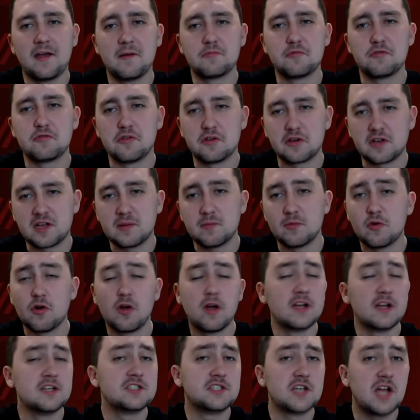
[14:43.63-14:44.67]
Bruno
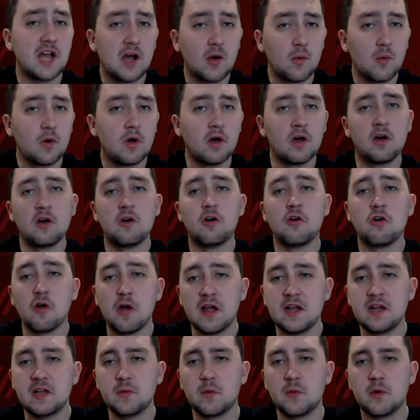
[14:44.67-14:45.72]
Guimaraes, Aouar, or
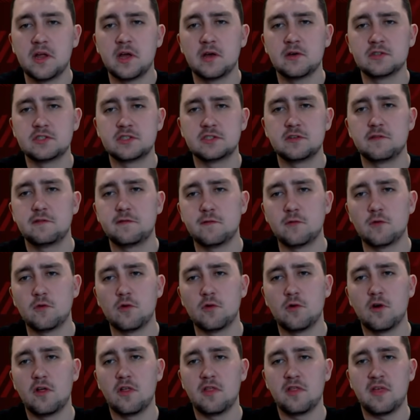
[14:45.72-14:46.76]
anyone else
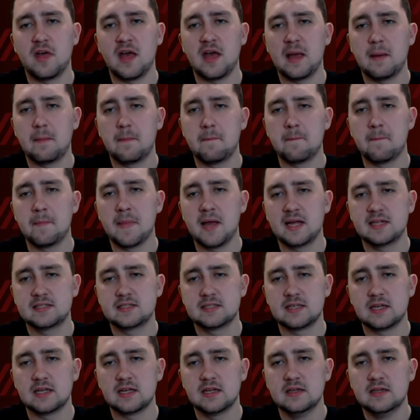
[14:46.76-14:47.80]
for that
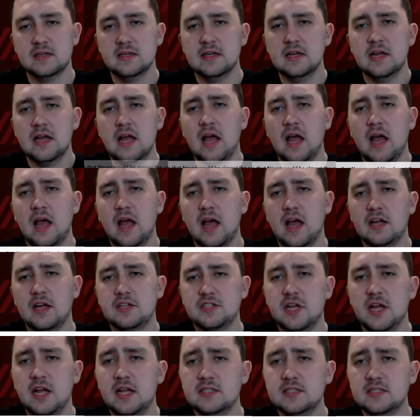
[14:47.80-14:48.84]
matter.
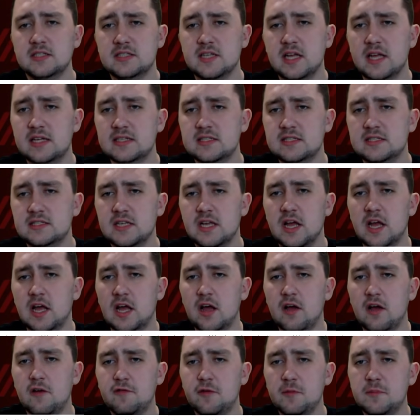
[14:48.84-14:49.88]
Jahan says,
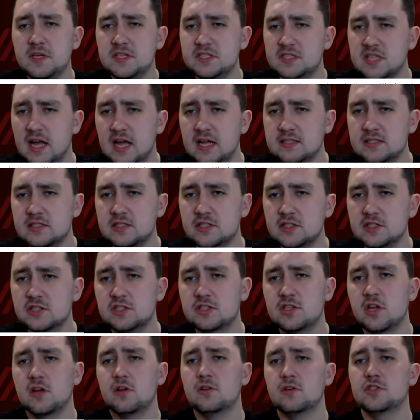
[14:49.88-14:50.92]
from your stats, it
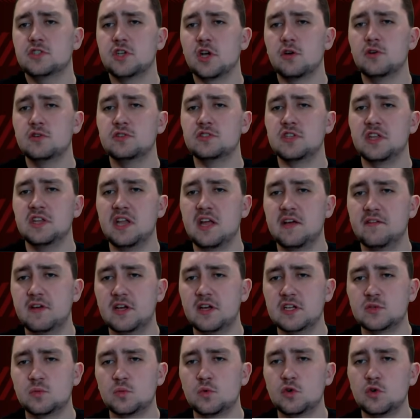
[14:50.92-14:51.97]
just shows that
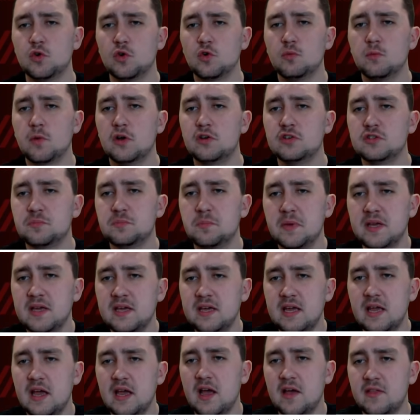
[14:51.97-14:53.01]
Neves would almost
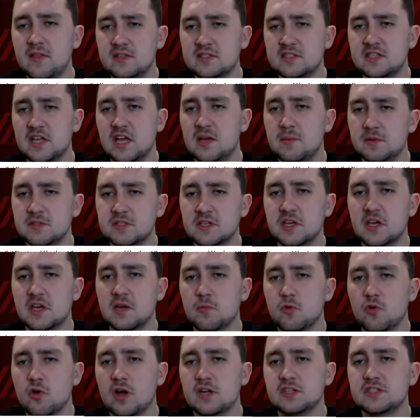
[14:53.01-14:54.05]
be the same as a
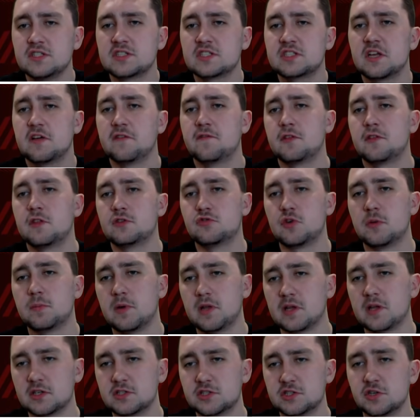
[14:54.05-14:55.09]
Guimaraes, except for the
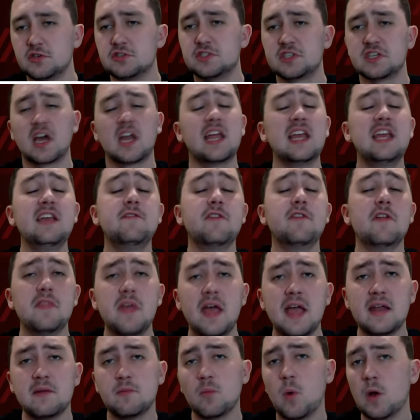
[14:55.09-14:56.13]
dribbling and shooting. And even
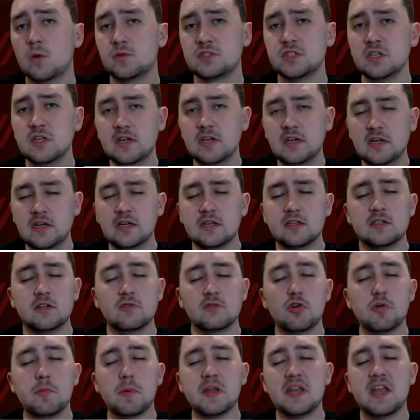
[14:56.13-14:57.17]
then, whilst
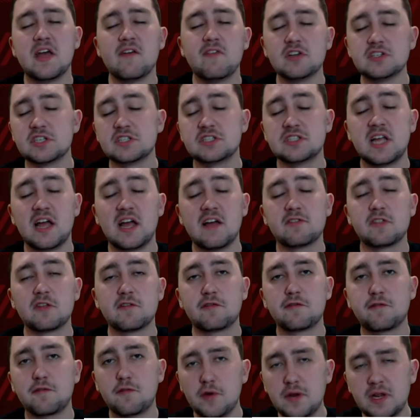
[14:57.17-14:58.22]
Ruben Neves doesn't have the
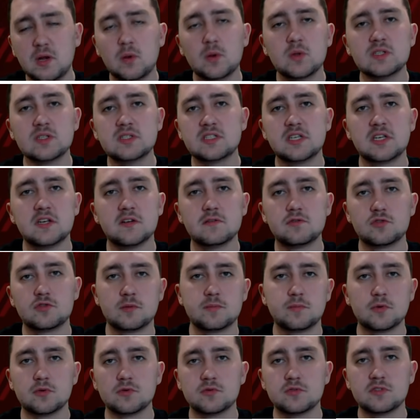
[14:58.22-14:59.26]
frequency of
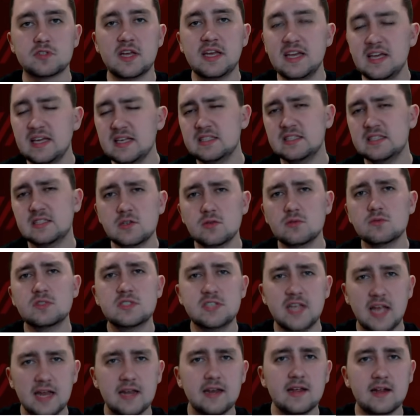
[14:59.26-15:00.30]
dribbles, he is still
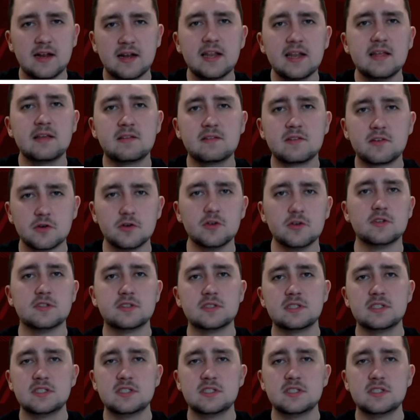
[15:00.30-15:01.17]
technically good.